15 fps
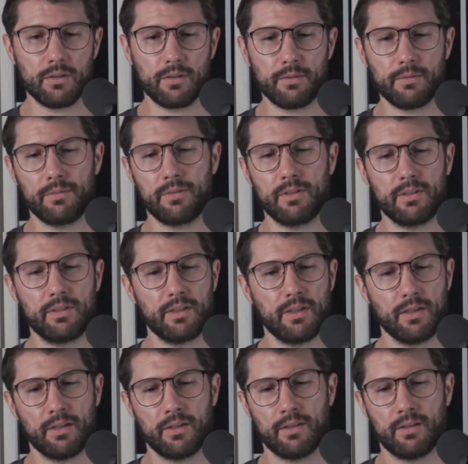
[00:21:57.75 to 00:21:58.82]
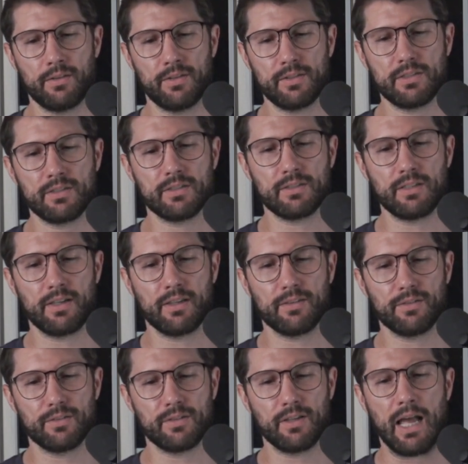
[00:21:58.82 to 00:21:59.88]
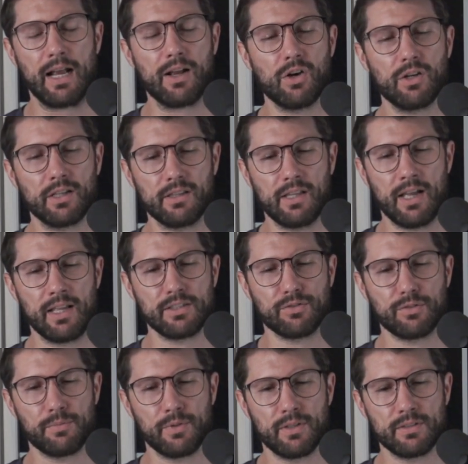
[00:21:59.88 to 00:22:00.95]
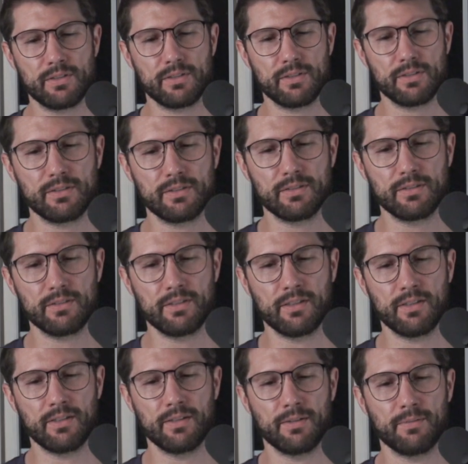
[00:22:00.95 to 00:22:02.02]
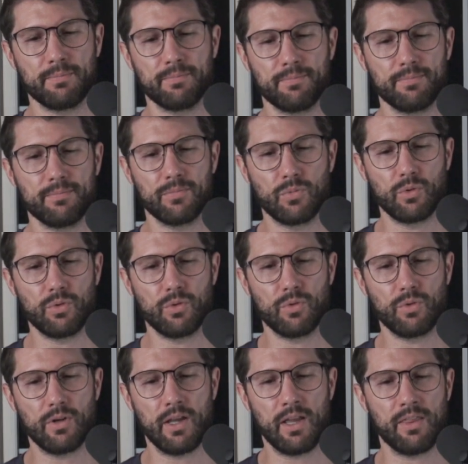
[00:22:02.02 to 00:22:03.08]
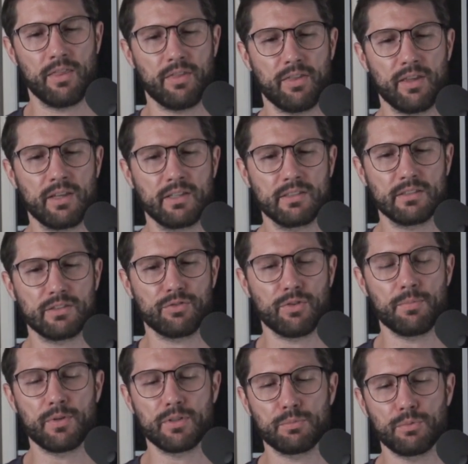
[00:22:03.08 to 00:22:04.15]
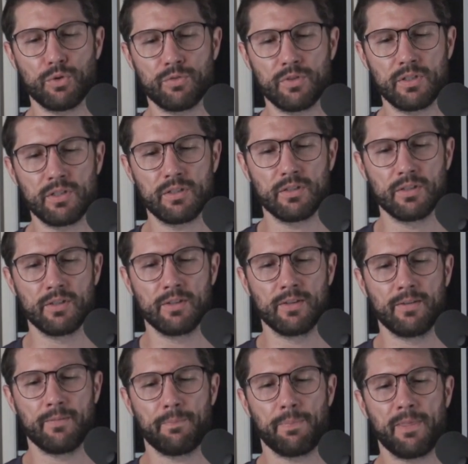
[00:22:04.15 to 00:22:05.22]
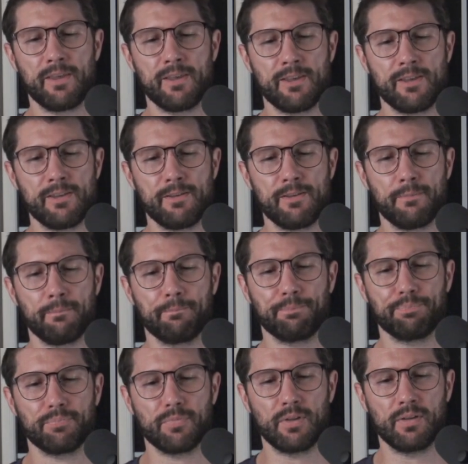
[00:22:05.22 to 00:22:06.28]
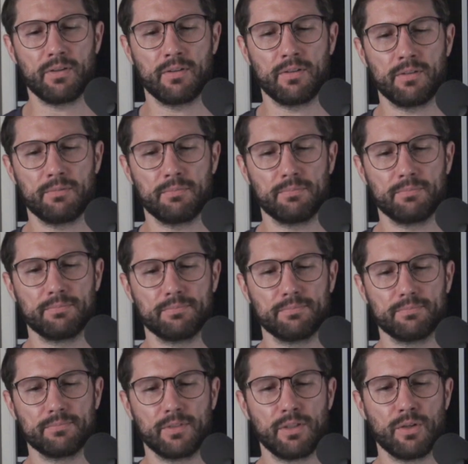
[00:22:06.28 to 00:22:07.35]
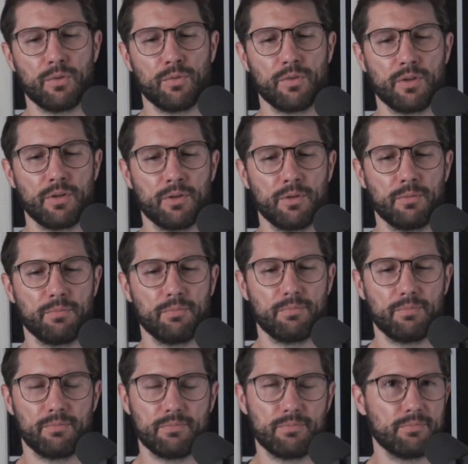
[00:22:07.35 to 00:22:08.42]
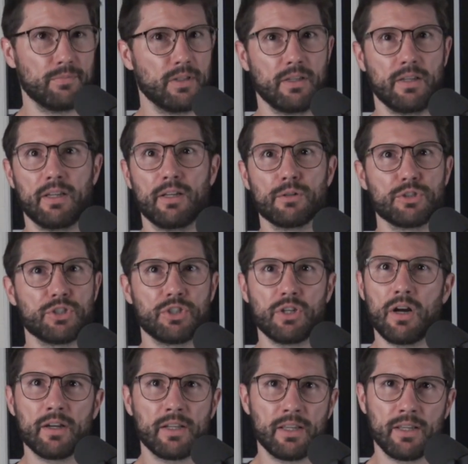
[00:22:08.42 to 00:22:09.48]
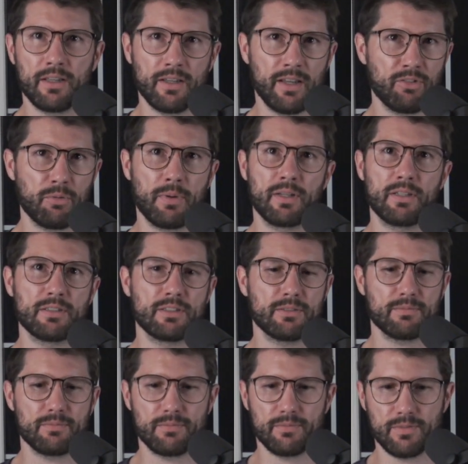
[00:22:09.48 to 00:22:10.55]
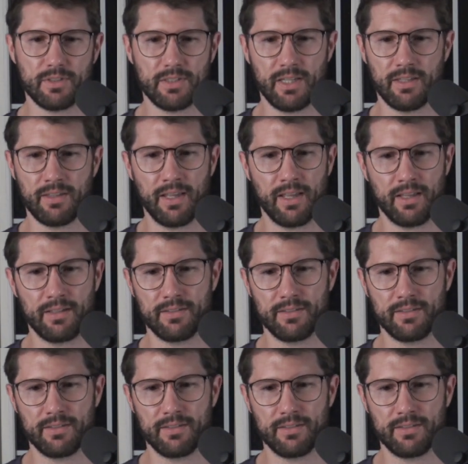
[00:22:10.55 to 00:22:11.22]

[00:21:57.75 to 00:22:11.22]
Yeah, this is like the iconic lines from this, and things from this movie. The, you know, the here's Johnny. Everybody's seen that.